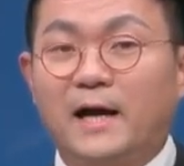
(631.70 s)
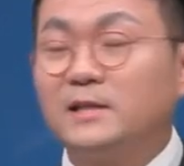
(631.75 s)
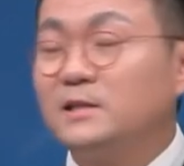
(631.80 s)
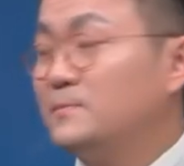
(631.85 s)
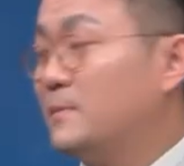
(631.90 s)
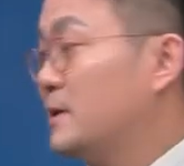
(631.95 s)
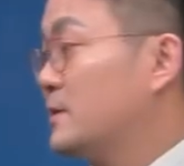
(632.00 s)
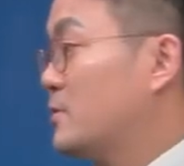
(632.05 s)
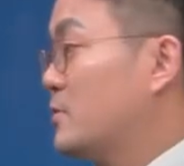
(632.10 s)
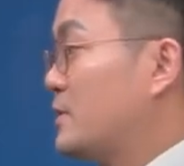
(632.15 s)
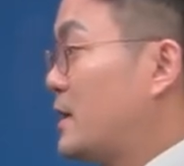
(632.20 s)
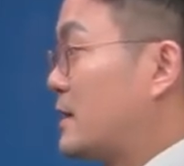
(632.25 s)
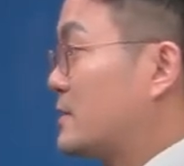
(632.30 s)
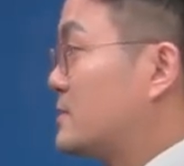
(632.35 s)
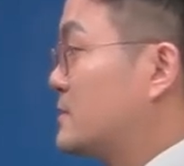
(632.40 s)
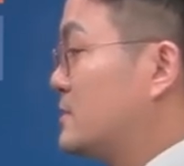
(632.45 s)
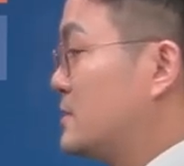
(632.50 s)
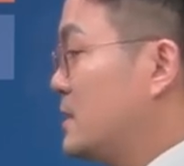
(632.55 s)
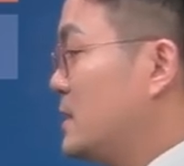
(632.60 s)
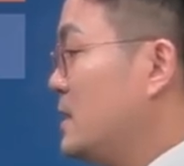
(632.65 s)
But all
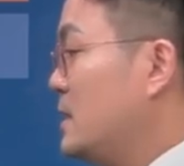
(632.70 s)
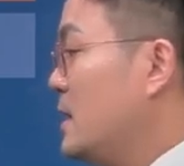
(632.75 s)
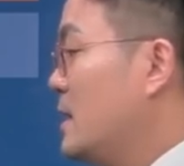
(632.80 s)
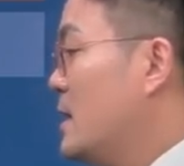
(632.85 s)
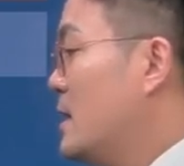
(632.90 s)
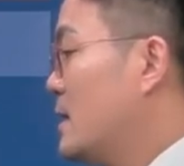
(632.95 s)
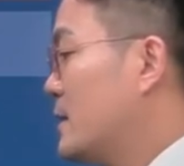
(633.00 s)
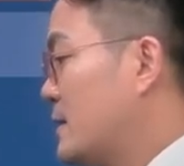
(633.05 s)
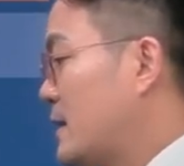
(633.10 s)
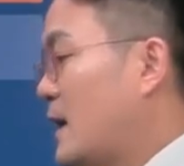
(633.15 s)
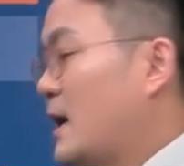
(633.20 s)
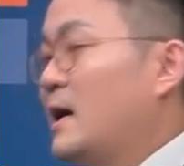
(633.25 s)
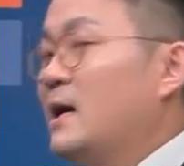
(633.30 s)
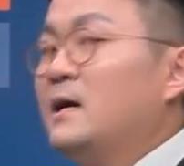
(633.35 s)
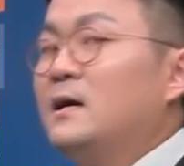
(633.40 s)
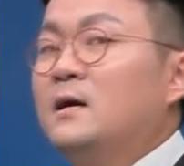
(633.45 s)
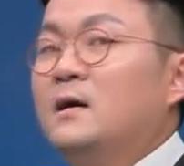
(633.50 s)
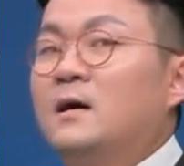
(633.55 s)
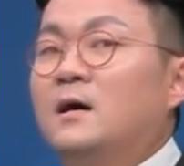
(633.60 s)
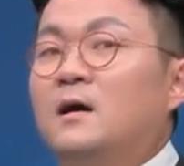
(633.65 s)
these
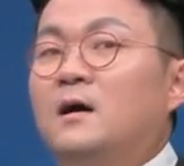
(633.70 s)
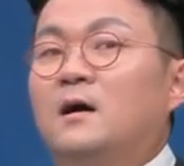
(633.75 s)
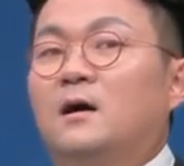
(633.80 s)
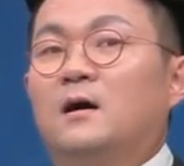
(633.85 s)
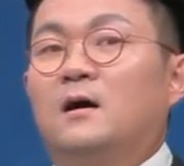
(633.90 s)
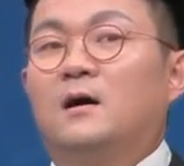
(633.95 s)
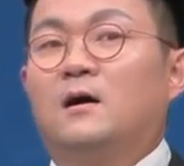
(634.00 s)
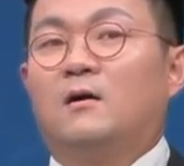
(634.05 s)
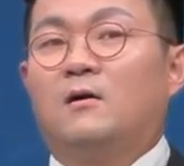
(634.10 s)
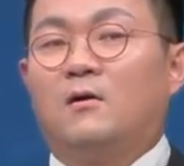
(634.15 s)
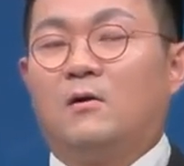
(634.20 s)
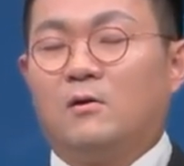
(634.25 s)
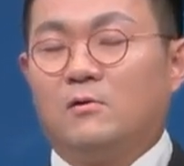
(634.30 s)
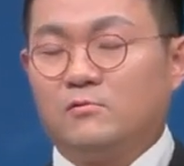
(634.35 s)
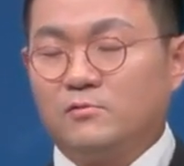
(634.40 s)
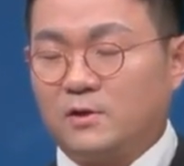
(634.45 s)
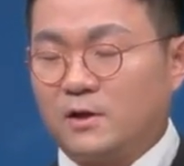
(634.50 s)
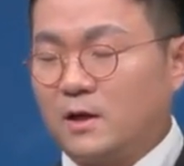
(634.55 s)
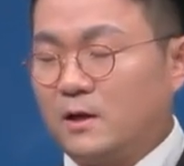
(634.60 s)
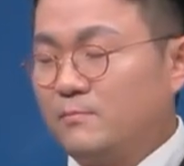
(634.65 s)
drugs can
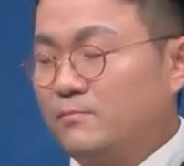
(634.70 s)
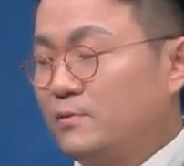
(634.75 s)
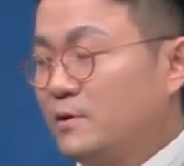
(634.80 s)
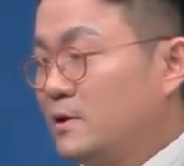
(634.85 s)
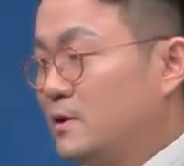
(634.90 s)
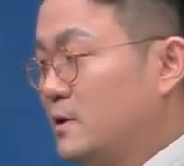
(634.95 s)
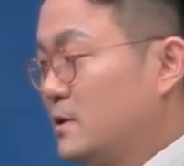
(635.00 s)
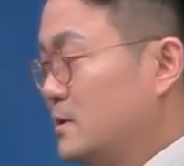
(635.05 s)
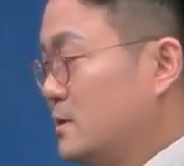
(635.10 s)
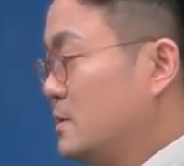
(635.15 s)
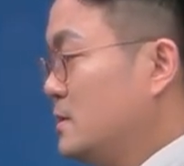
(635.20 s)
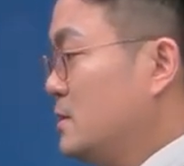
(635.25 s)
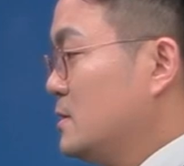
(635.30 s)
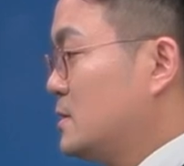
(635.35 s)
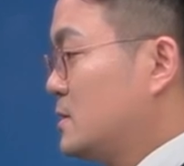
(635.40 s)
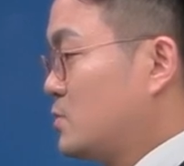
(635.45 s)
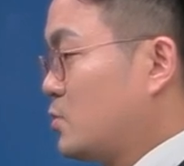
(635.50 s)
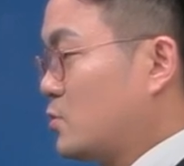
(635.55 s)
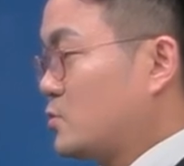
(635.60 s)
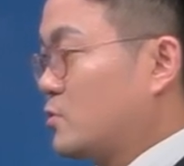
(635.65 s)
cause
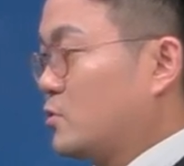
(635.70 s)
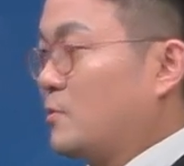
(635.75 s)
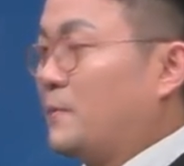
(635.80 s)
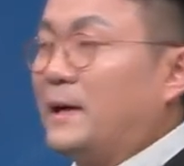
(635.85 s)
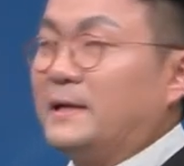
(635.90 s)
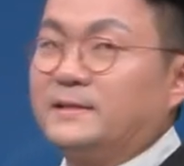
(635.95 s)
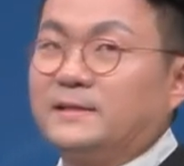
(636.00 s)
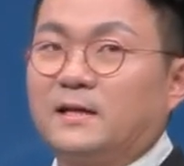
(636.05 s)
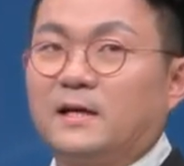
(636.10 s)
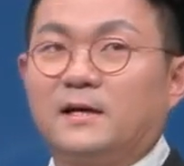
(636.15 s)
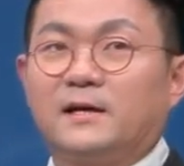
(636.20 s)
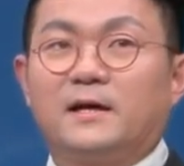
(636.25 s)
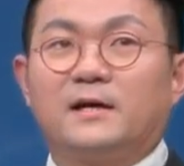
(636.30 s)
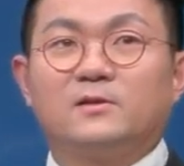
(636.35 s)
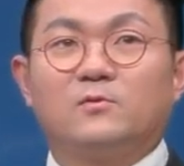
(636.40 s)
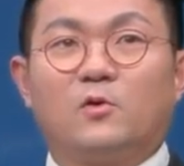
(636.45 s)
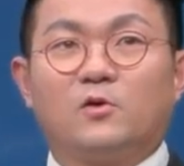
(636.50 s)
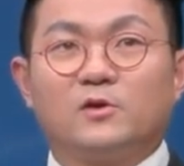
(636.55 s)
continuous bleeding.